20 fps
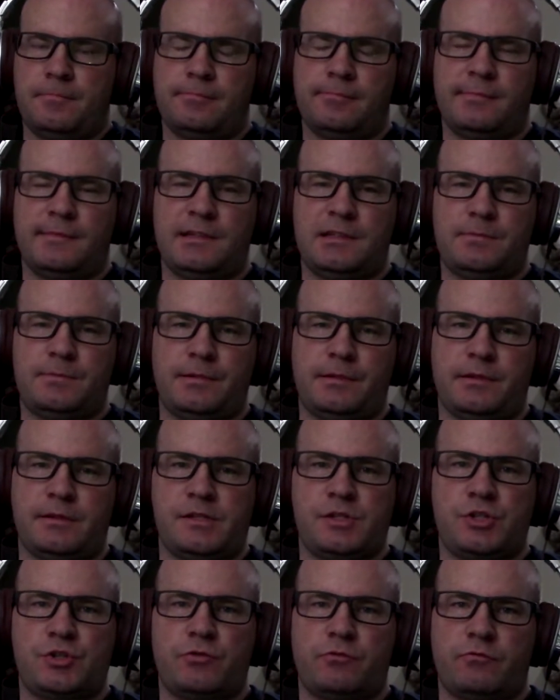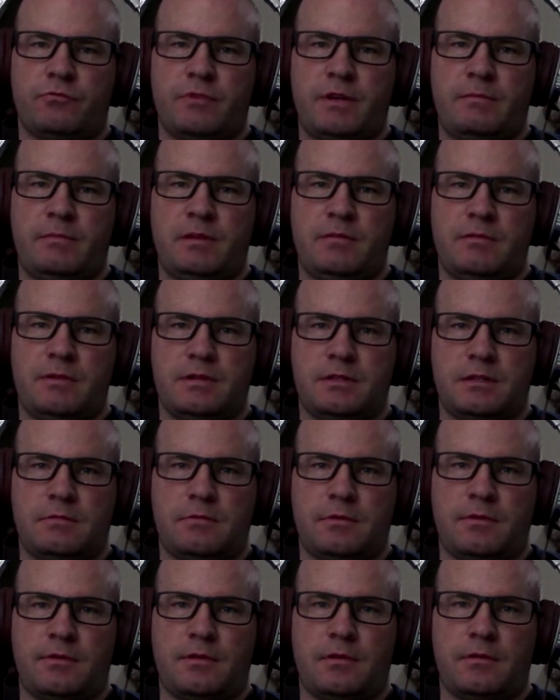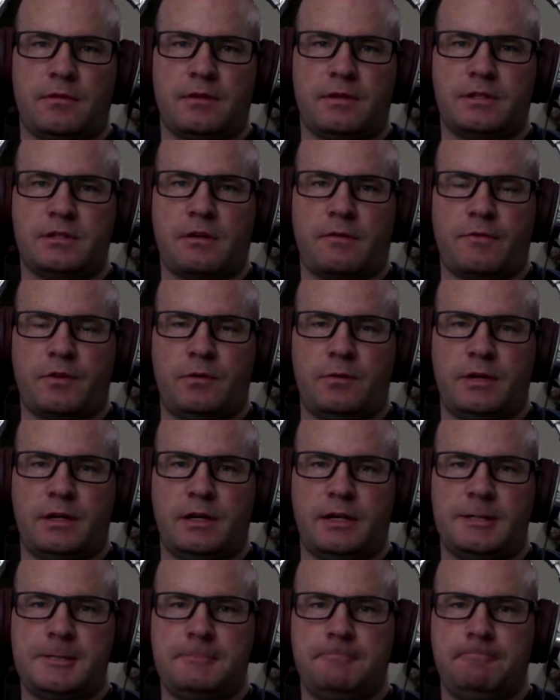It's been extremely busy with all this stuff going on.